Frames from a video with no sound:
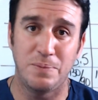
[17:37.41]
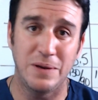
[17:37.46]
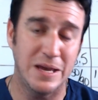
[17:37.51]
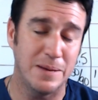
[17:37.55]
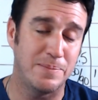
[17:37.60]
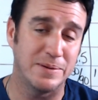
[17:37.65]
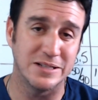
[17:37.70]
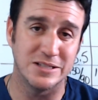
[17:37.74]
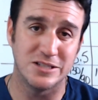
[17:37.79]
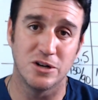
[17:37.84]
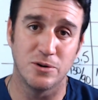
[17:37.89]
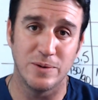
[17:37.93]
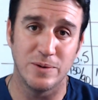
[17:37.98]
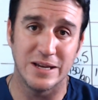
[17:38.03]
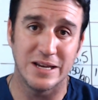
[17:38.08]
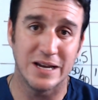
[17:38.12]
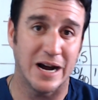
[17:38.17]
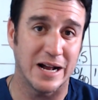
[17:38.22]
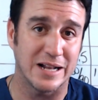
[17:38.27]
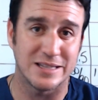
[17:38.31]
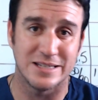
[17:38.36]
with PEEP until
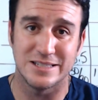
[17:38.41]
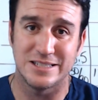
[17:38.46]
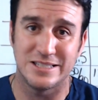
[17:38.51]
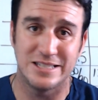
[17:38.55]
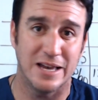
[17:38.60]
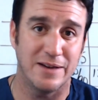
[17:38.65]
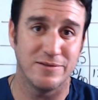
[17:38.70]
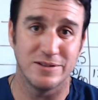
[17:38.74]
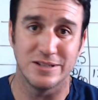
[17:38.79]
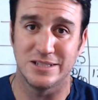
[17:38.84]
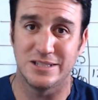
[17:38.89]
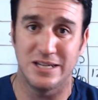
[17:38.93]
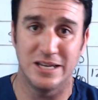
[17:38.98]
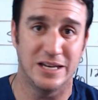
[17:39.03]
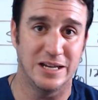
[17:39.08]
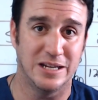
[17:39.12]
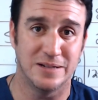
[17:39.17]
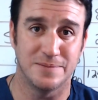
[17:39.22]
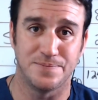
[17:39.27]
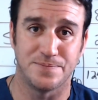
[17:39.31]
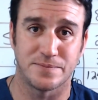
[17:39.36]
we got to
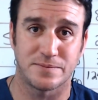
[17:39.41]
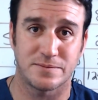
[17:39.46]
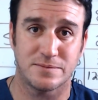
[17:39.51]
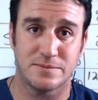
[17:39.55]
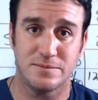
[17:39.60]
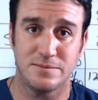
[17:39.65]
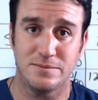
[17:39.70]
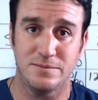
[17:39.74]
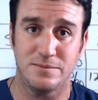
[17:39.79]
17.